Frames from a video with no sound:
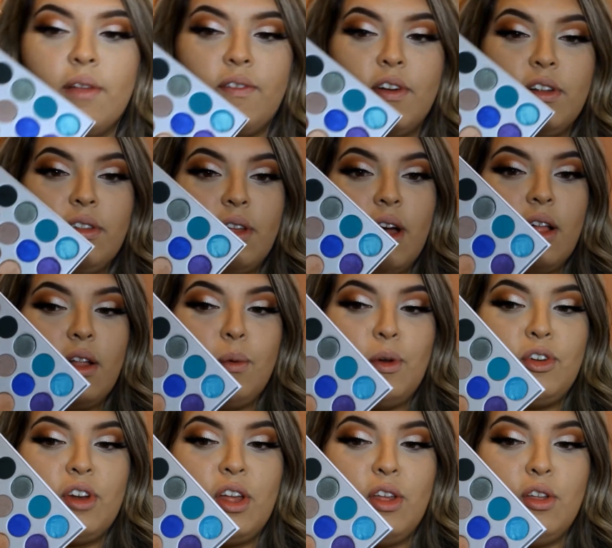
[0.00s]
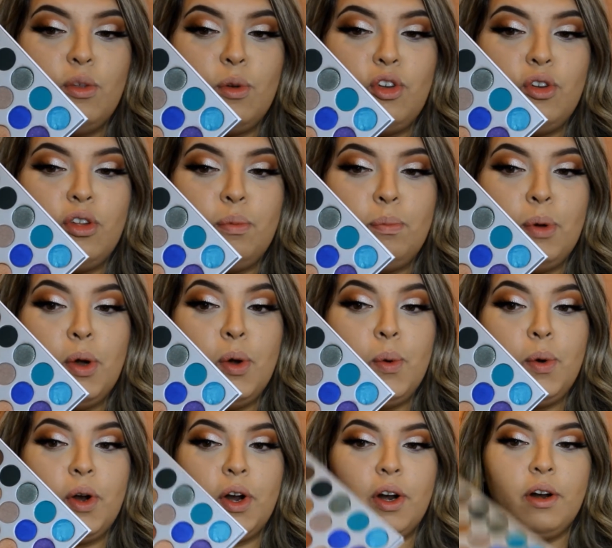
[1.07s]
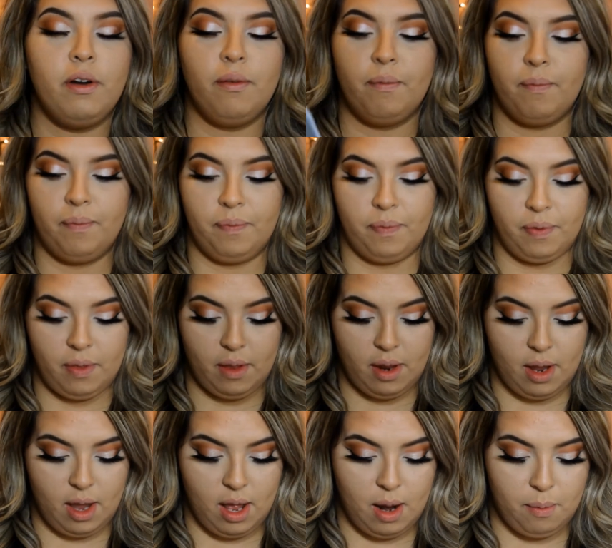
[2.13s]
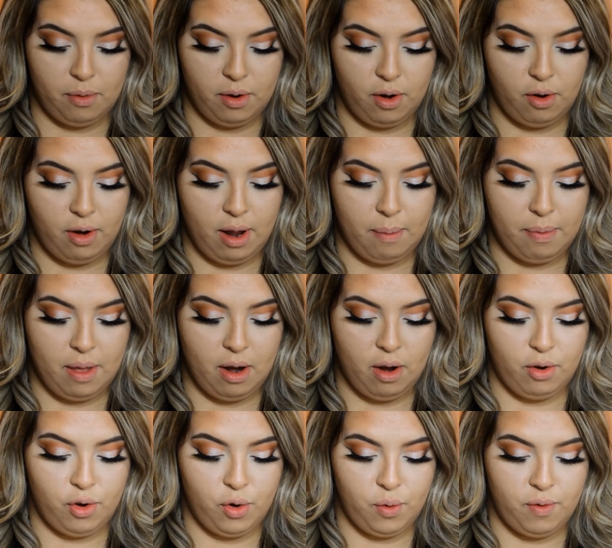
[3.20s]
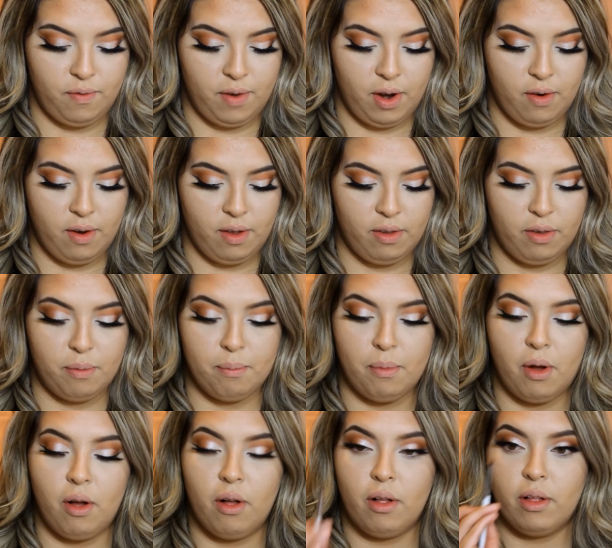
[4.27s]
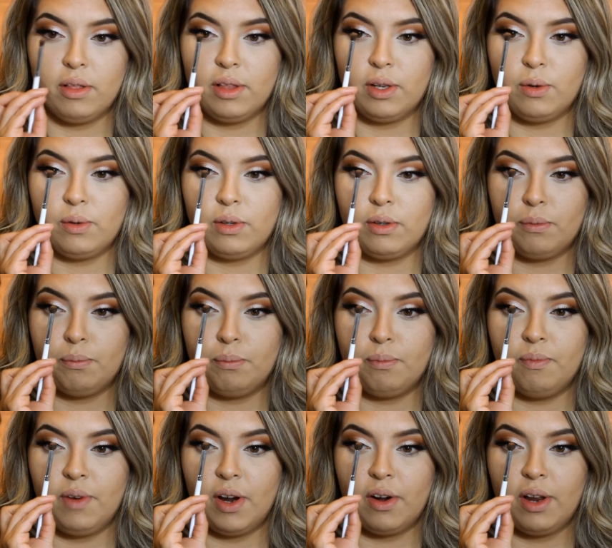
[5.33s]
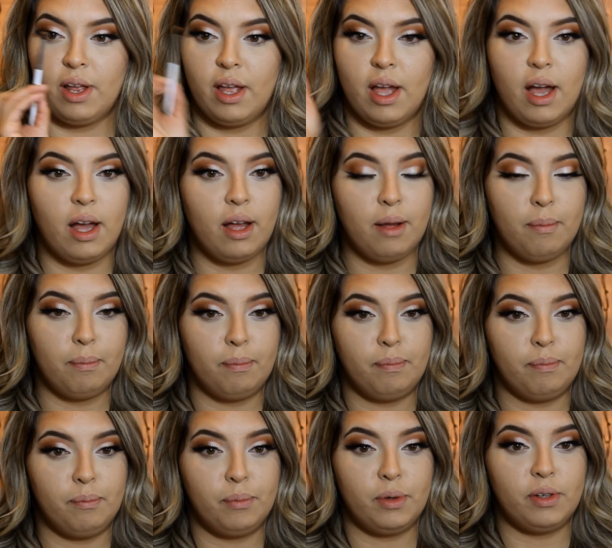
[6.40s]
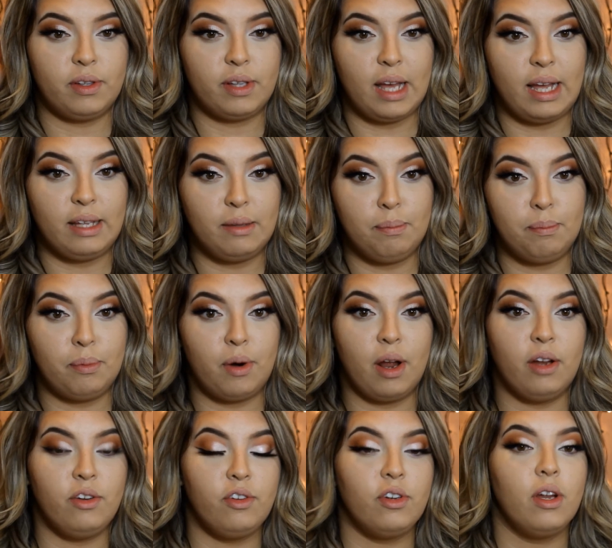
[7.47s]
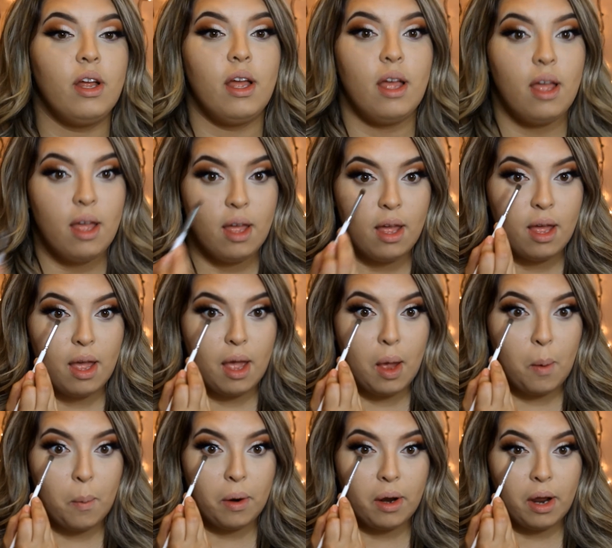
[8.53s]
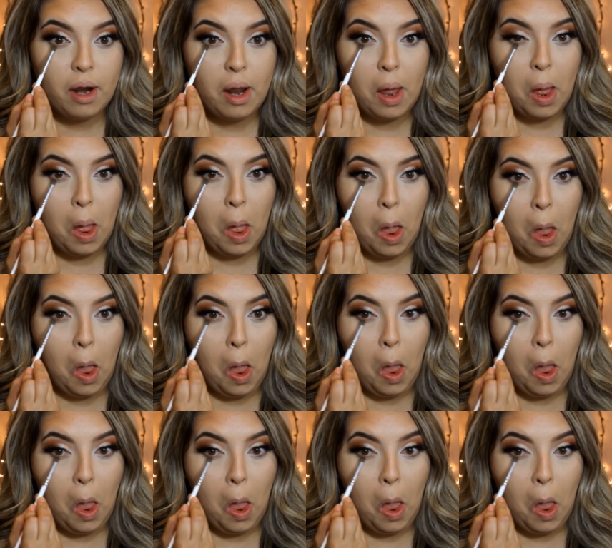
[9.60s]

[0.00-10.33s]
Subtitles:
the first color which I use, which is Pooter. And I'm just going to grab that onto a very small, little, very precise brush. And we're going to